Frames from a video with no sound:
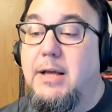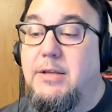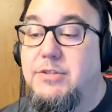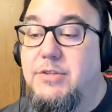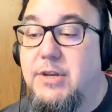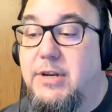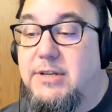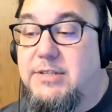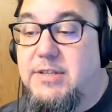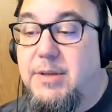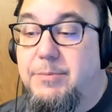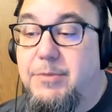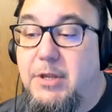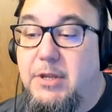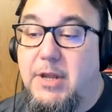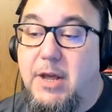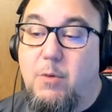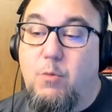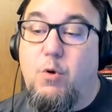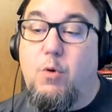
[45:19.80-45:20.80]
So that's
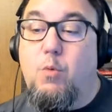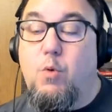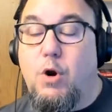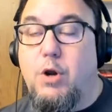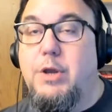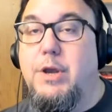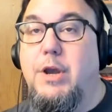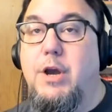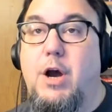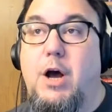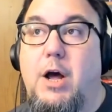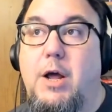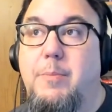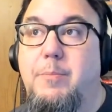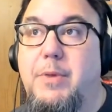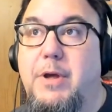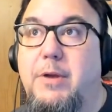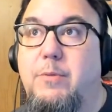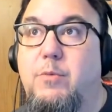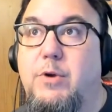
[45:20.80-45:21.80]
something that we're working
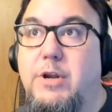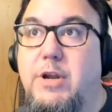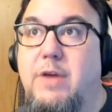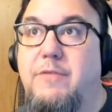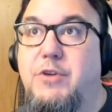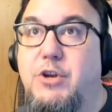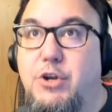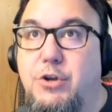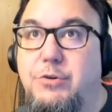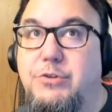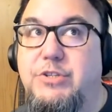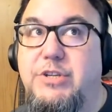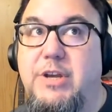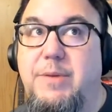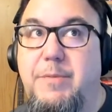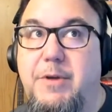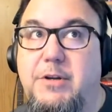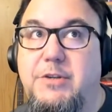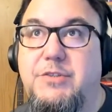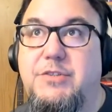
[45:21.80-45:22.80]
on. But when you have a new
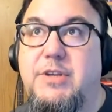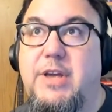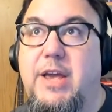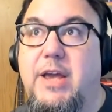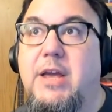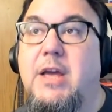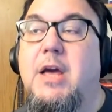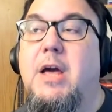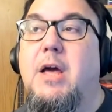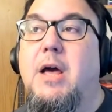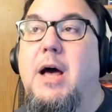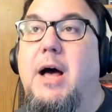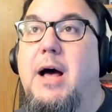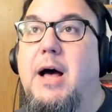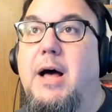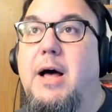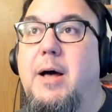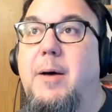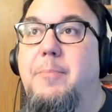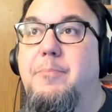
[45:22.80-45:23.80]
team, it'll say
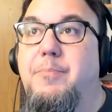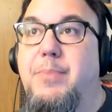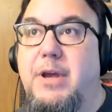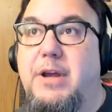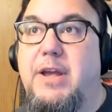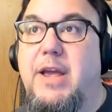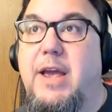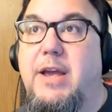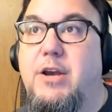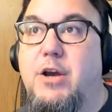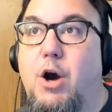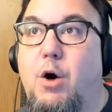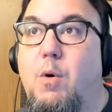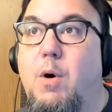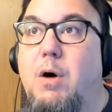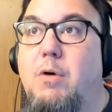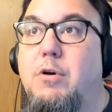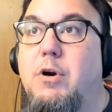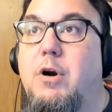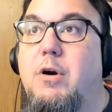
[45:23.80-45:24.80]
pick a
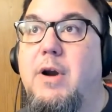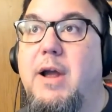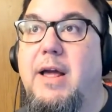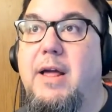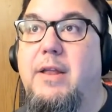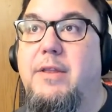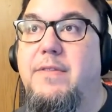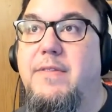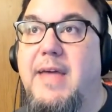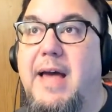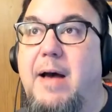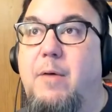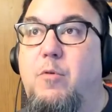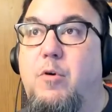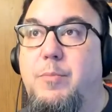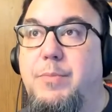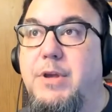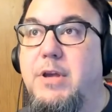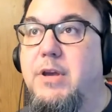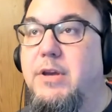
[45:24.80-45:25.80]
co-owner, and that
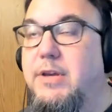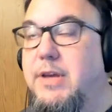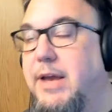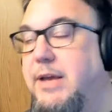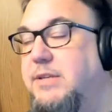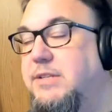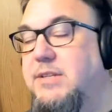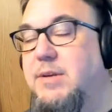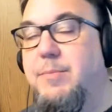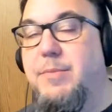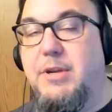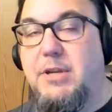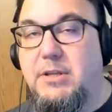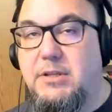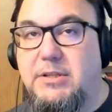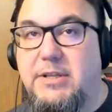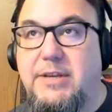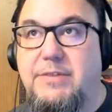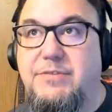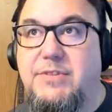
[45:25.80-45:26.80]
will be in case
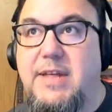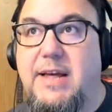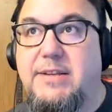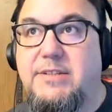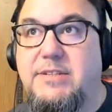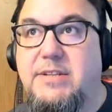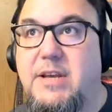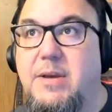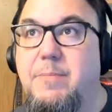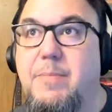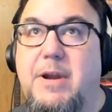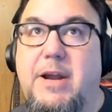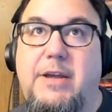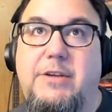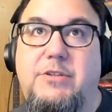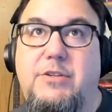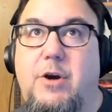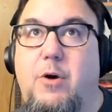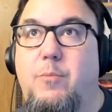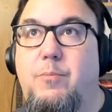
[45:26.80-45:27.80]
somebody leaves that team. But I
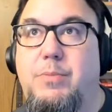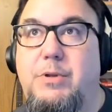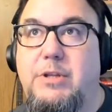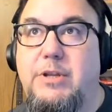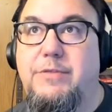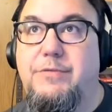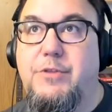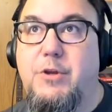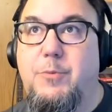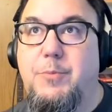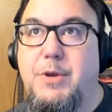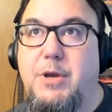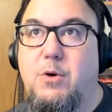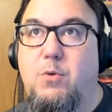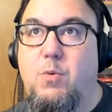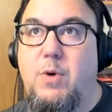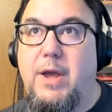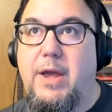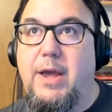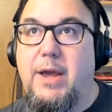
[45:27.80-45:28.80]
don't believe there'll be a
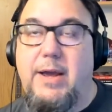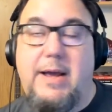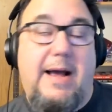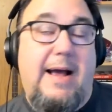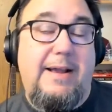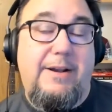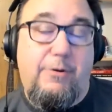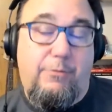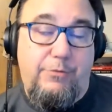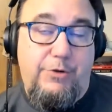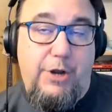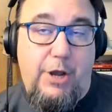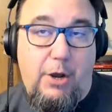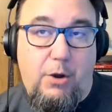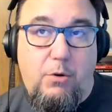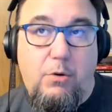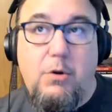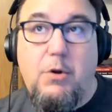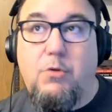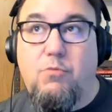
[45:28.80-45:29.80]
way. I don't
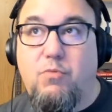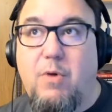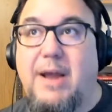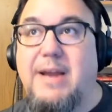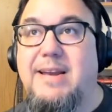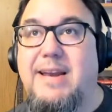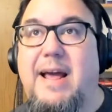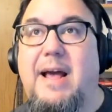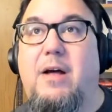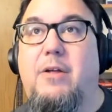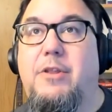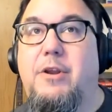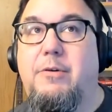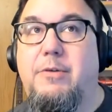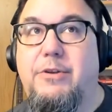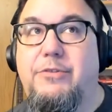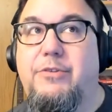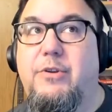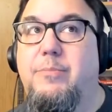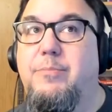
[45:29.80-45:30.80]
know. Right now there
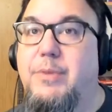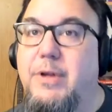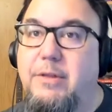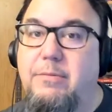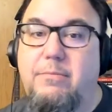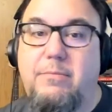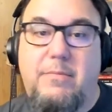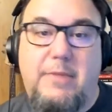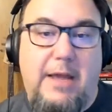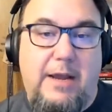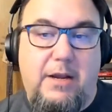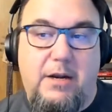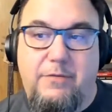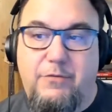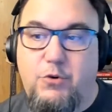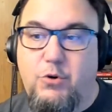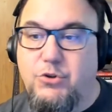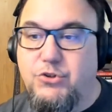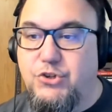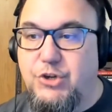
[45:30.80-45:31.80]
isn't, but that could
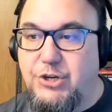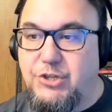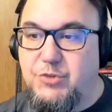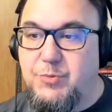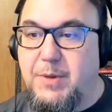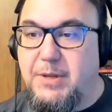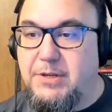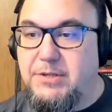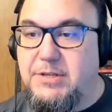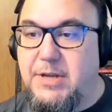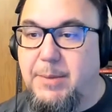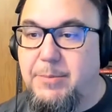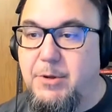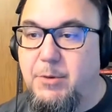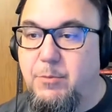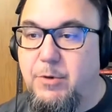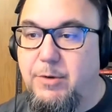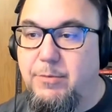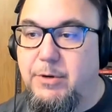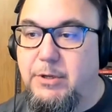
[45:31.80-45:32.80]
of course change by the time
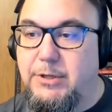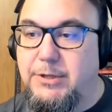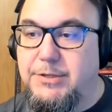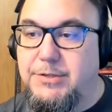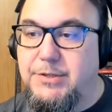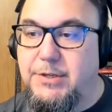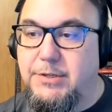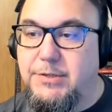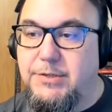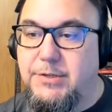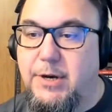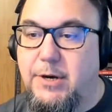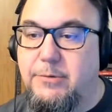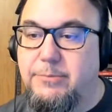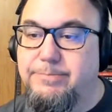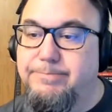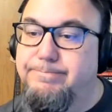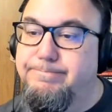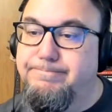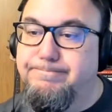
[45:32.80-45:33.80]
that we release it. So
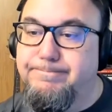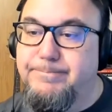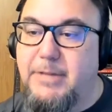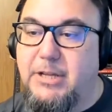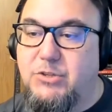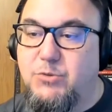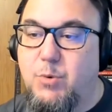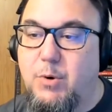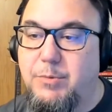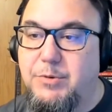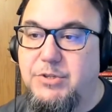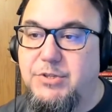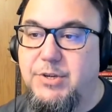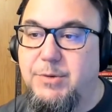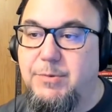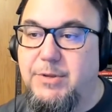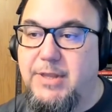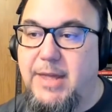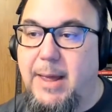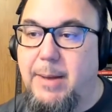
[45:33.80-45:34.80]
that's where we
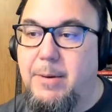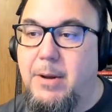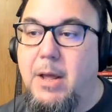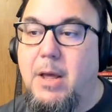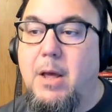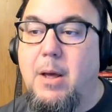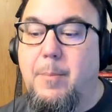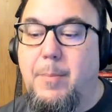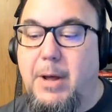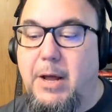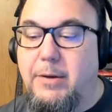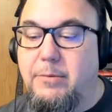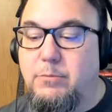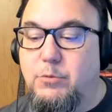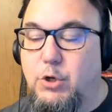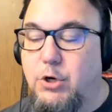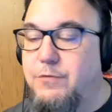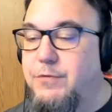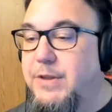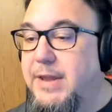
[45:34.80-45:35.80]
sit with that. But
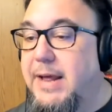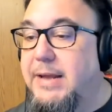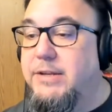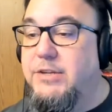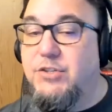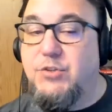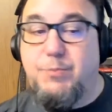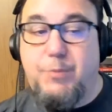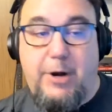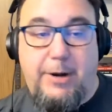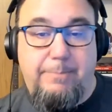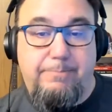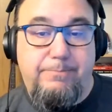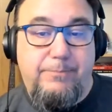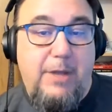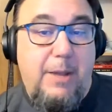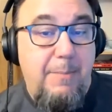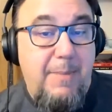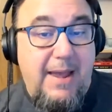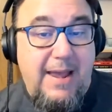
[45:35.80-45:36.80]
look for that in the spring.
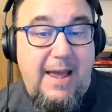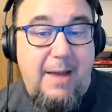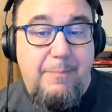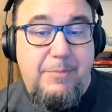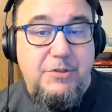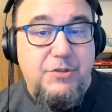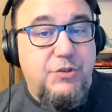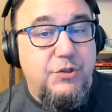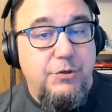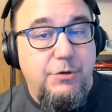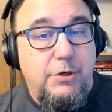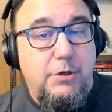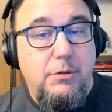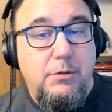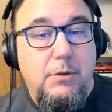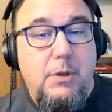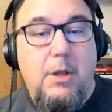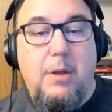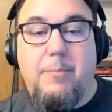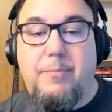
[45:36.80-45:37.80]
It may happen
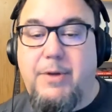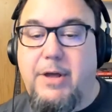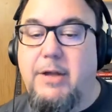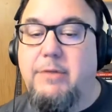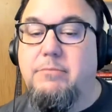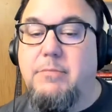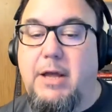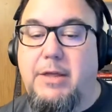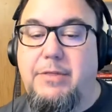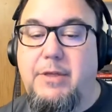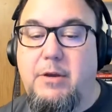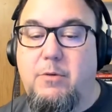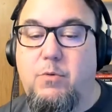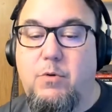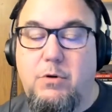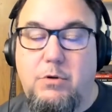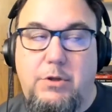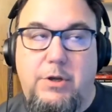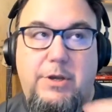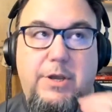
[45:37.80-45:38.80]
sooner, but I think
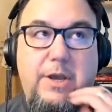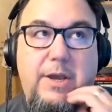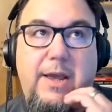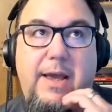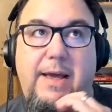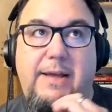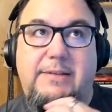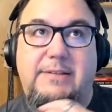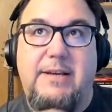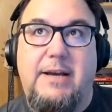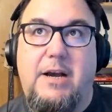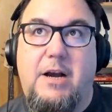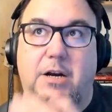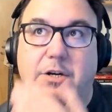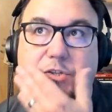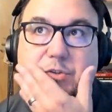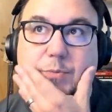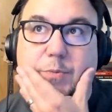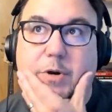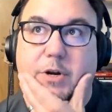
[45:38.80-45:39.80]
we're looking at our
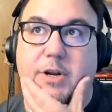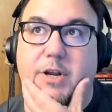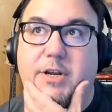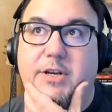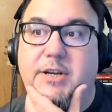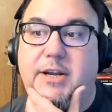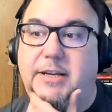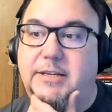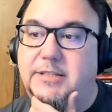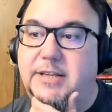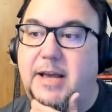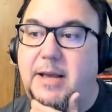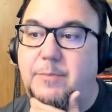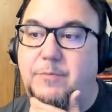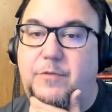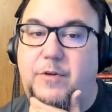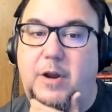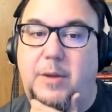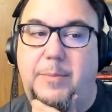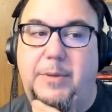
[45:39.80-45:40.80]
Spring Ignite
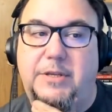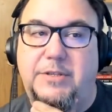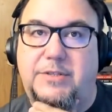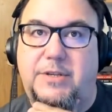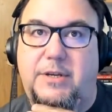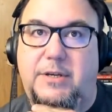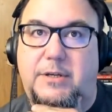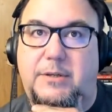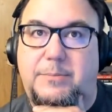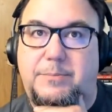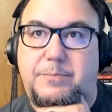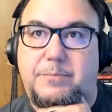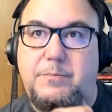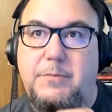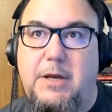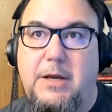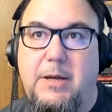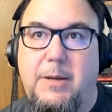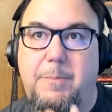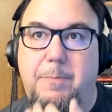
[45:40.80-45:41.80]
timeframe as a
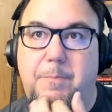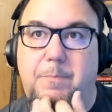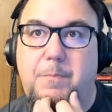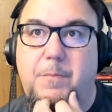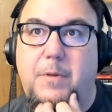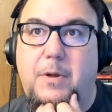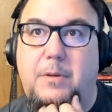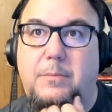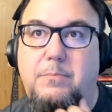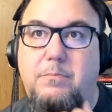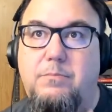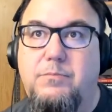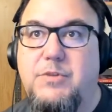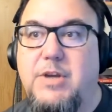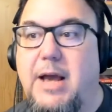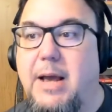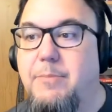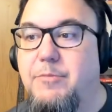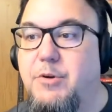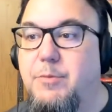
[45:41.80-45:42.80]

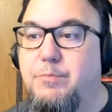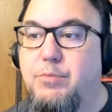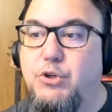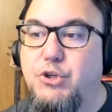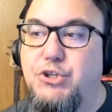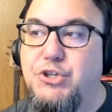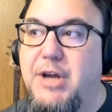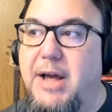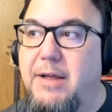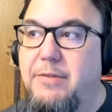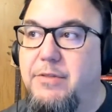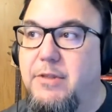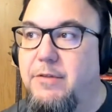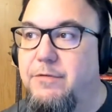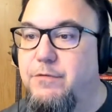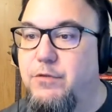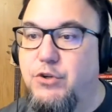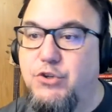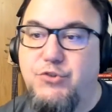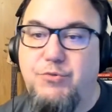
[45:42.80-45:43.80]
time to push out the
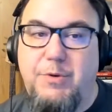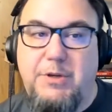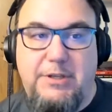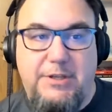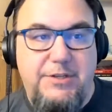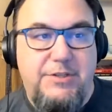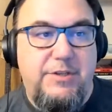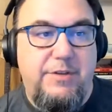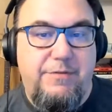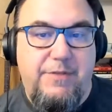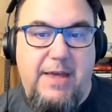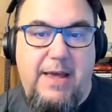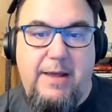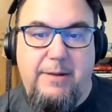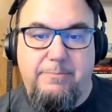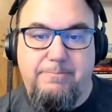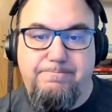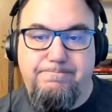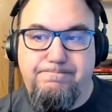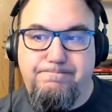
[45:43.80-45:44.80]
first release of that.